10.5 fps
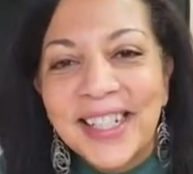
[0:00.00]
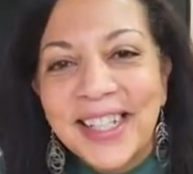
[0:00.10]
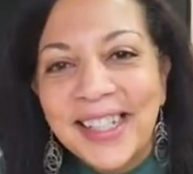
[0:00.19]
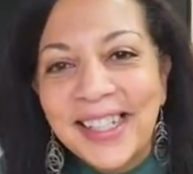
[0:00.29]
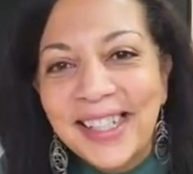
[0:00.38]

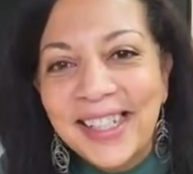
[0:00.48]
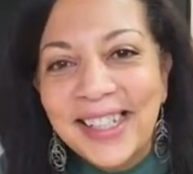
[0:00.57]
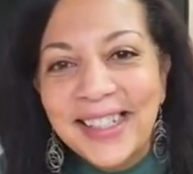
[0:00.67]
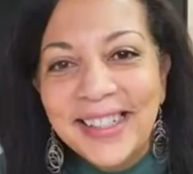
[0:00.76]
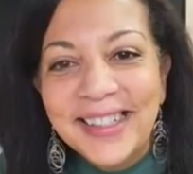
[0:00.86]

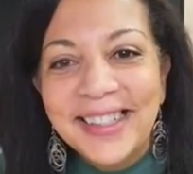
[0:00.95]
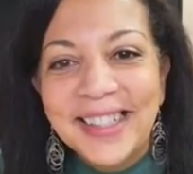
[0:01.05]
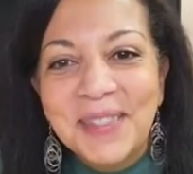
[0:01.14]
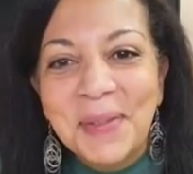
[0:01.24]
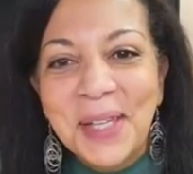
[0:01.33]
Hi,
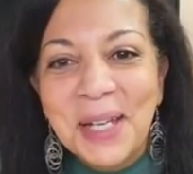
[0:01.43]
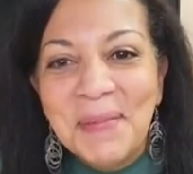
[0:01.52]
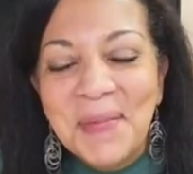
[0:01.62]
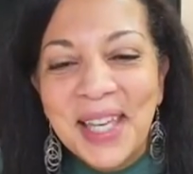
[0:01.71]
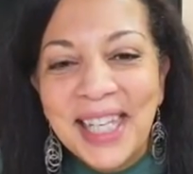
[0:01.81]
it's been a
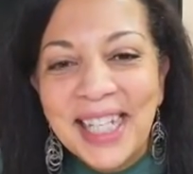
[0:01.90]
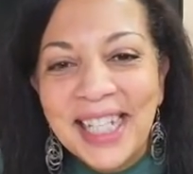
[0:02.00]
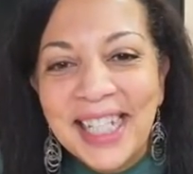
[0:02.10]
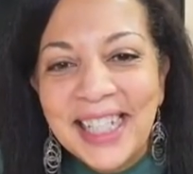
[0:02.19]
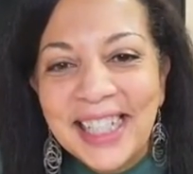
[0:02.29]

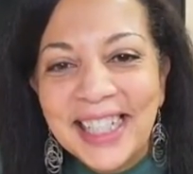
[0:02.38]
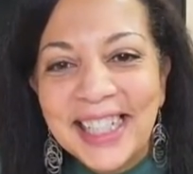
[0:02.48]
minute.